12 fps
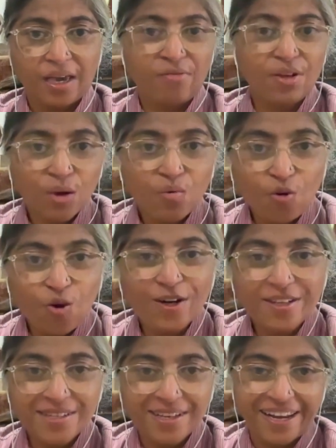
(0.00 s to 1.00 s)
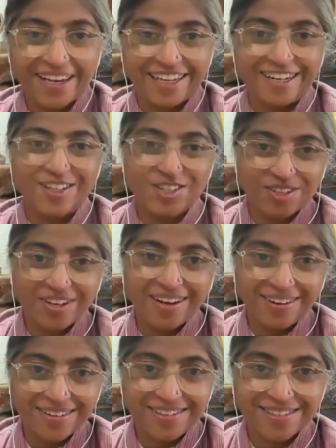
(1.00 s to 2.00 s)
Every award is a recognition
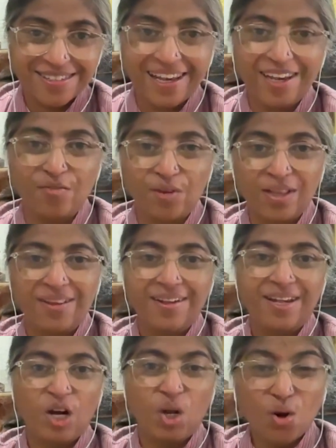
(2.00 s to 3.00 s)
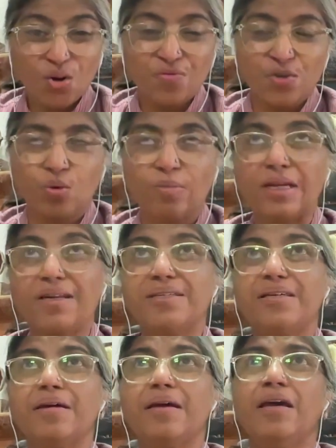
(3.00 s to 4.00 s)
and it's just taken with a lot of
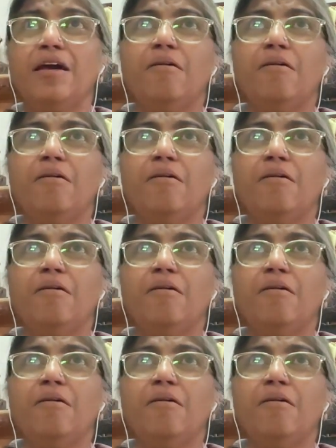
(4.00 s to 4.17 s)
humility.